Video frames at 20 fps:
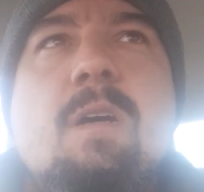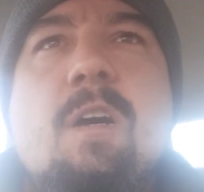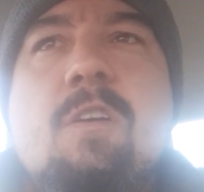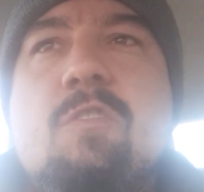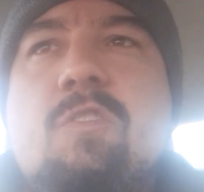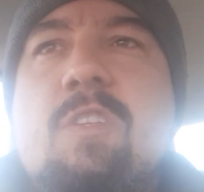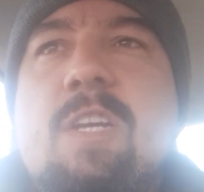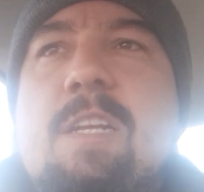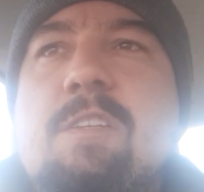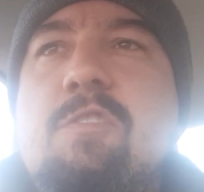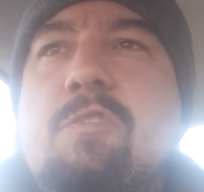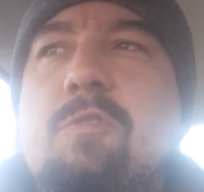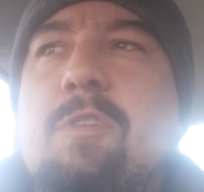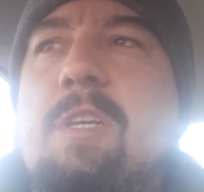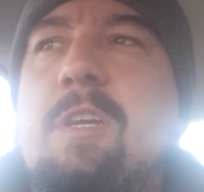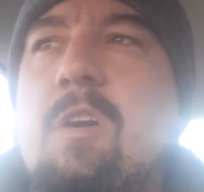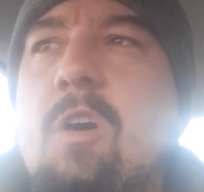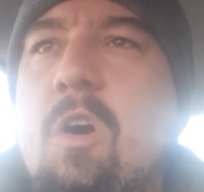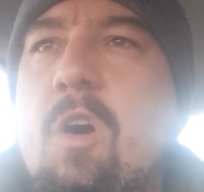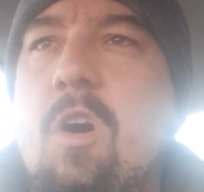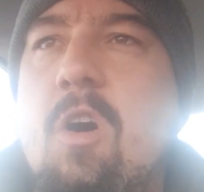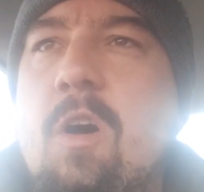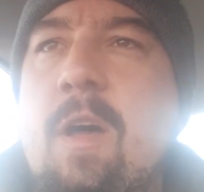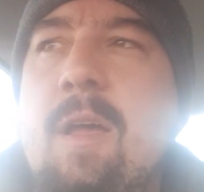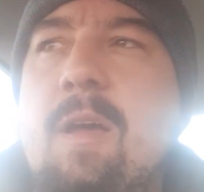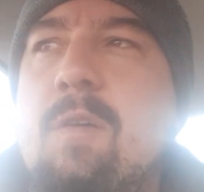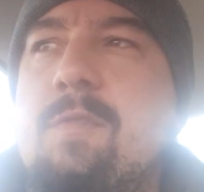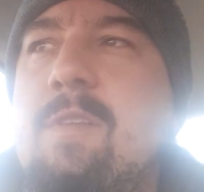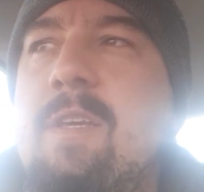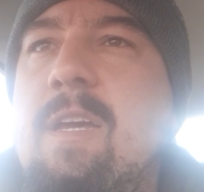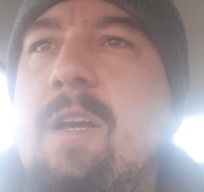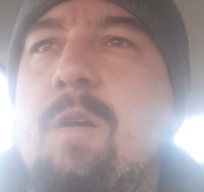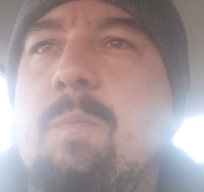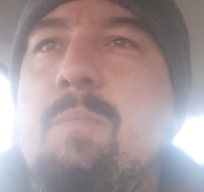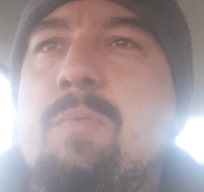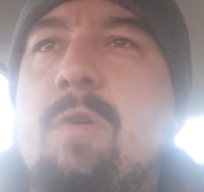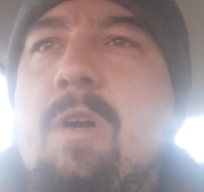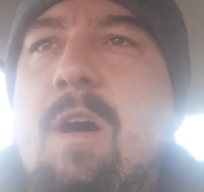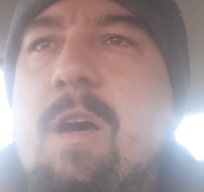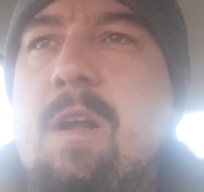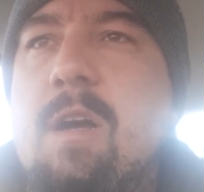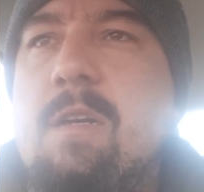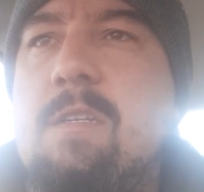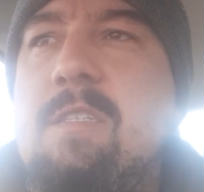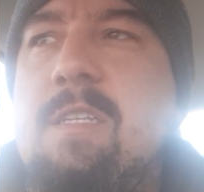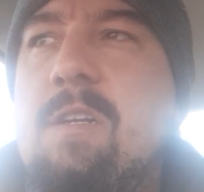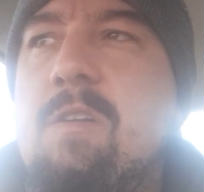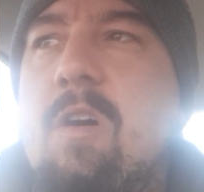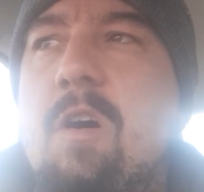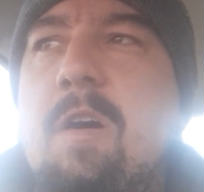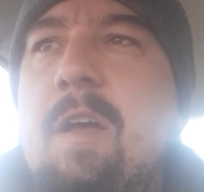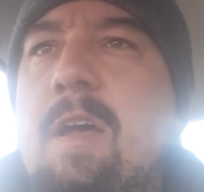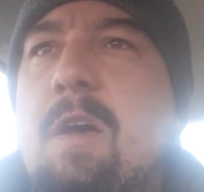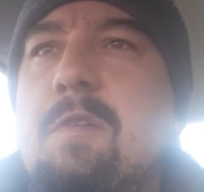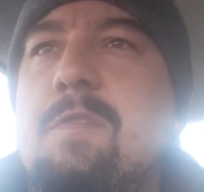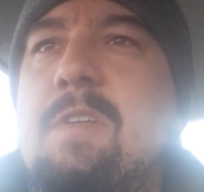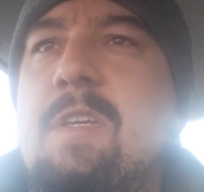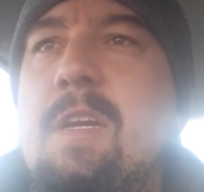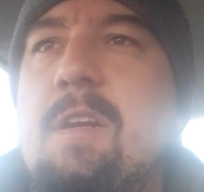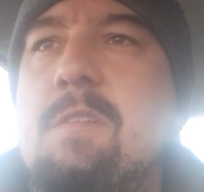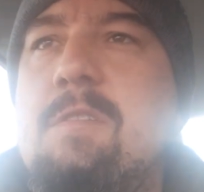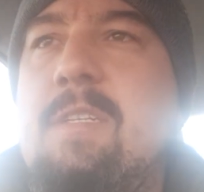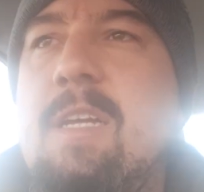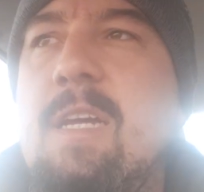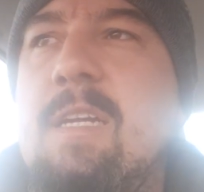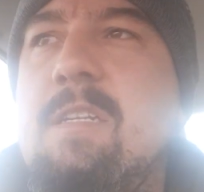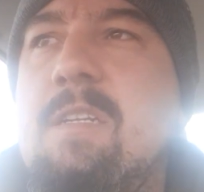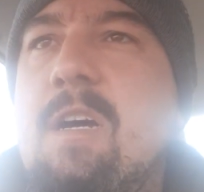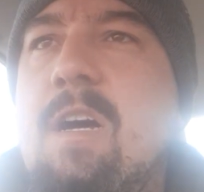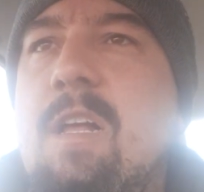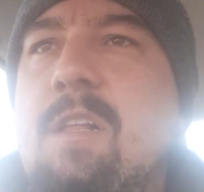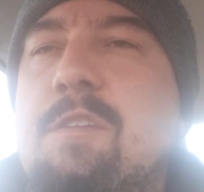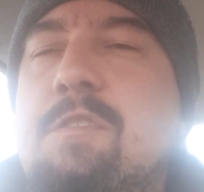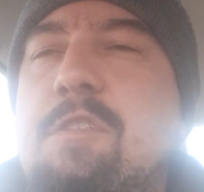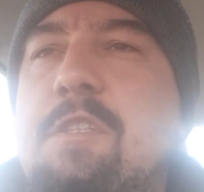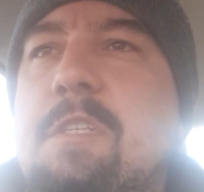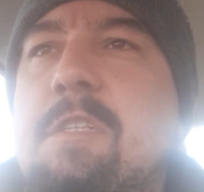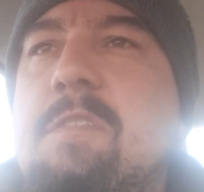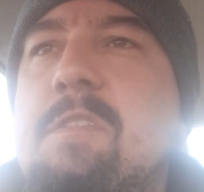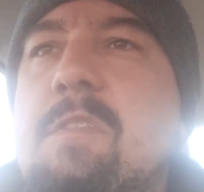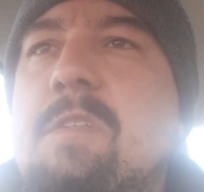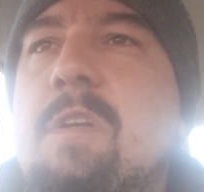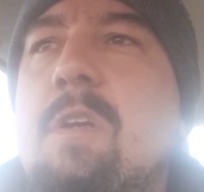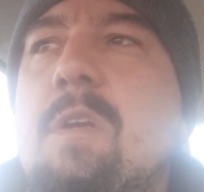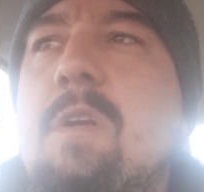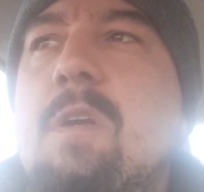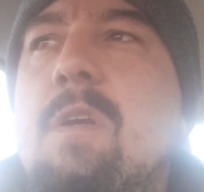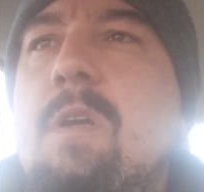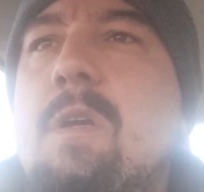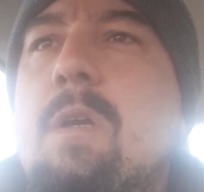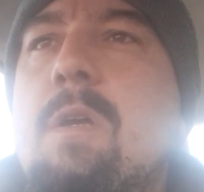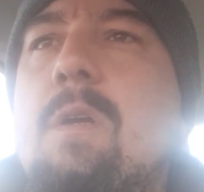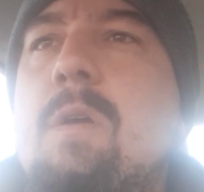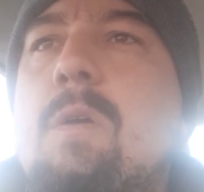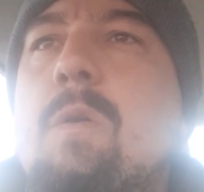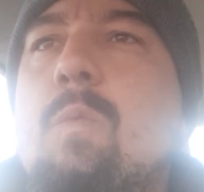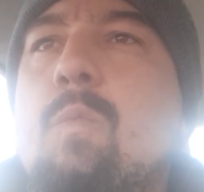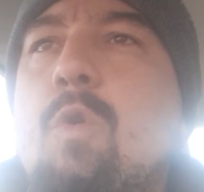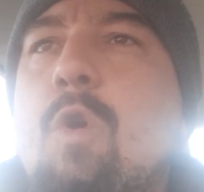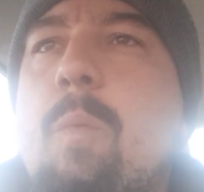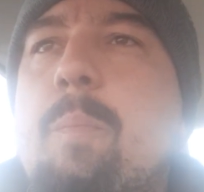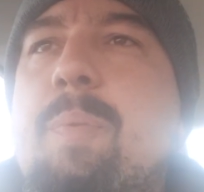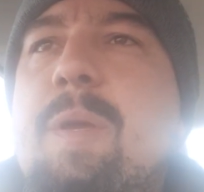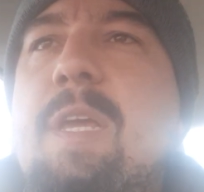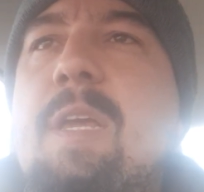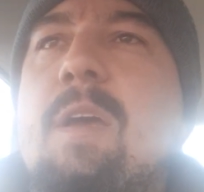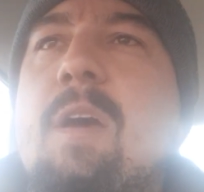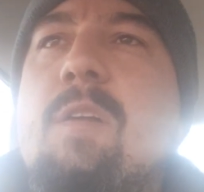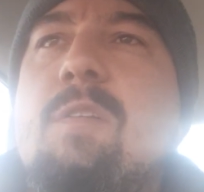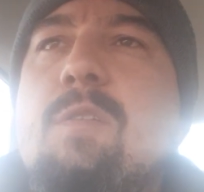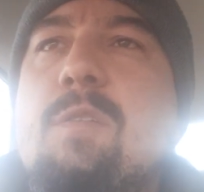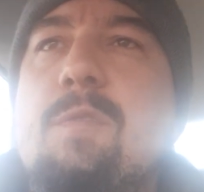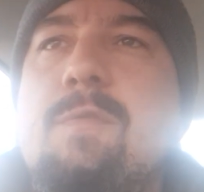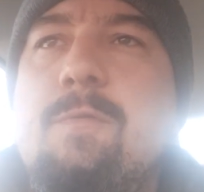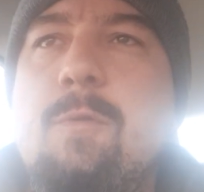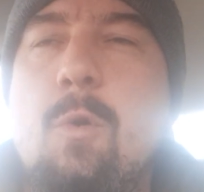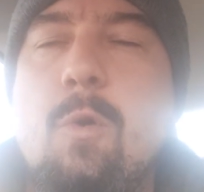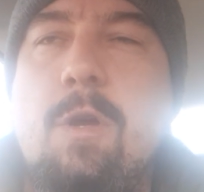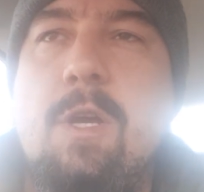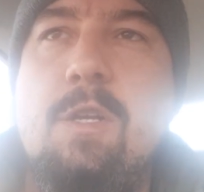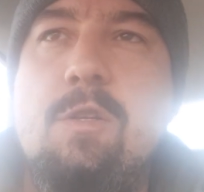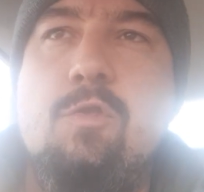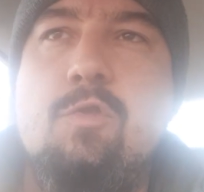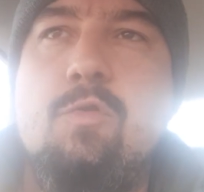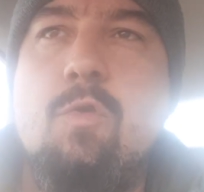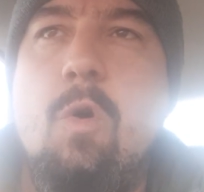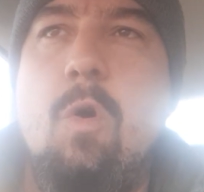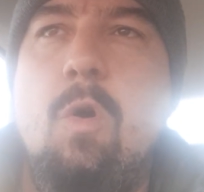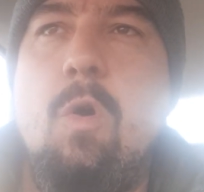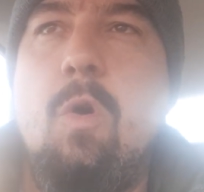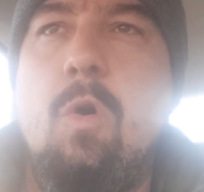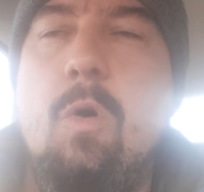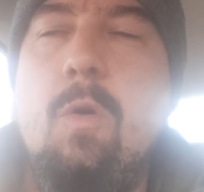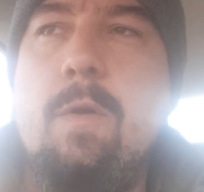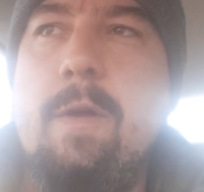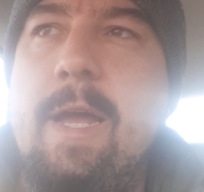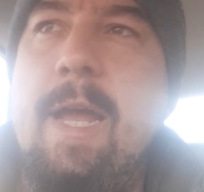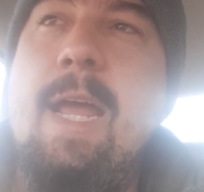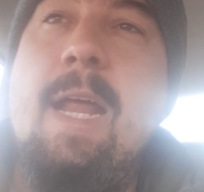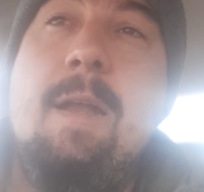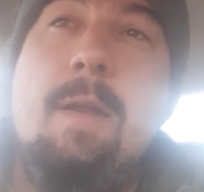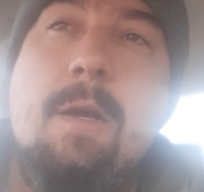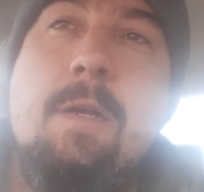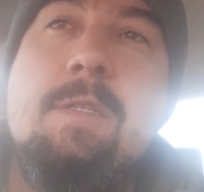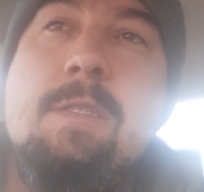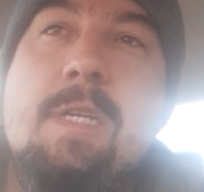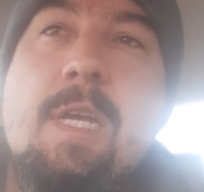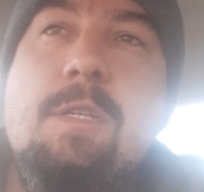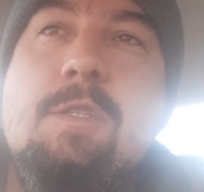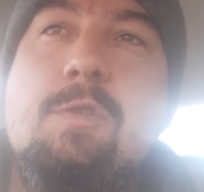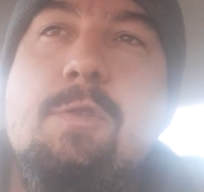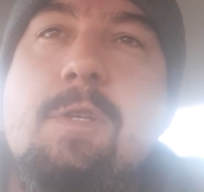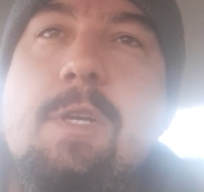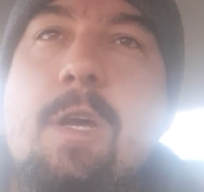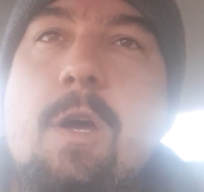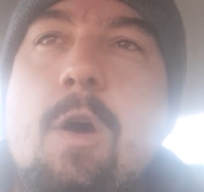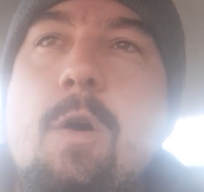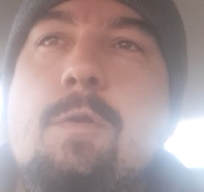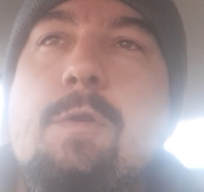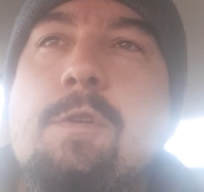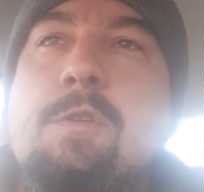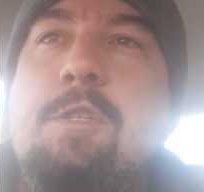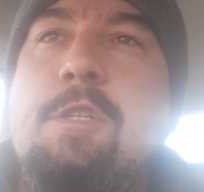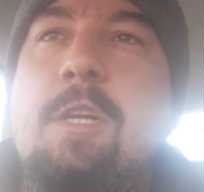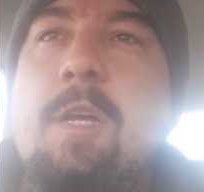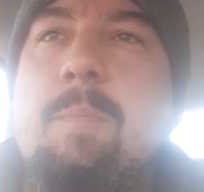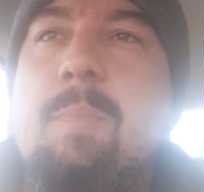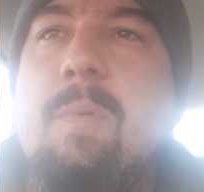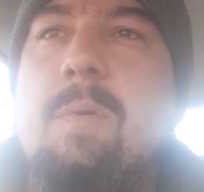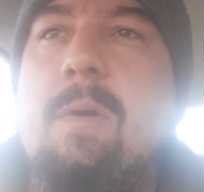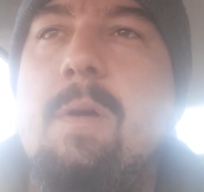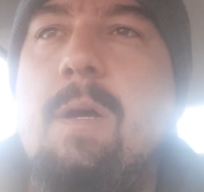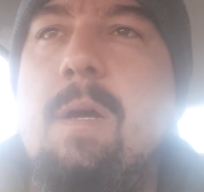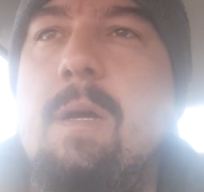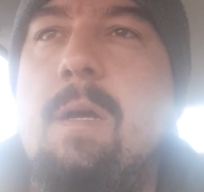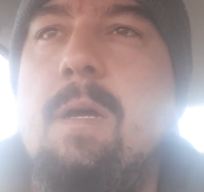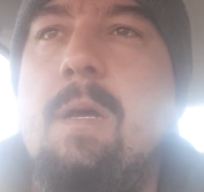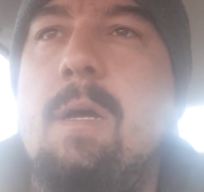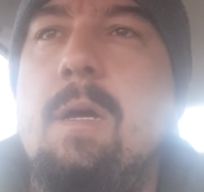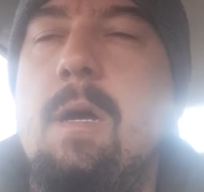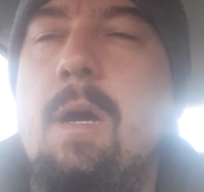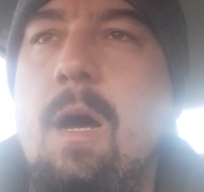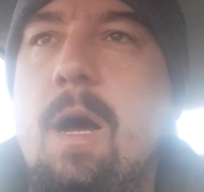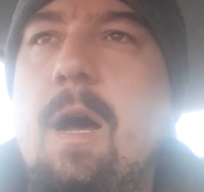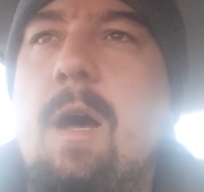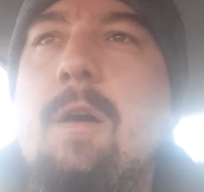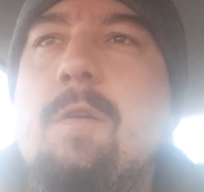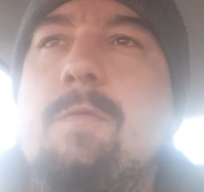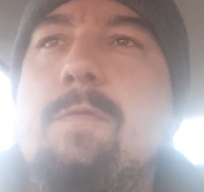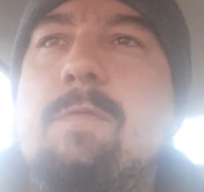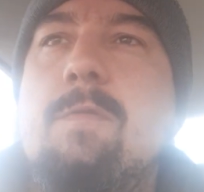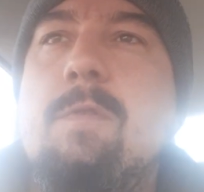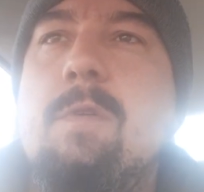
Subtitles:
essentially all healthcare products and all healthcare technologies will be under the full control and essentially ownership of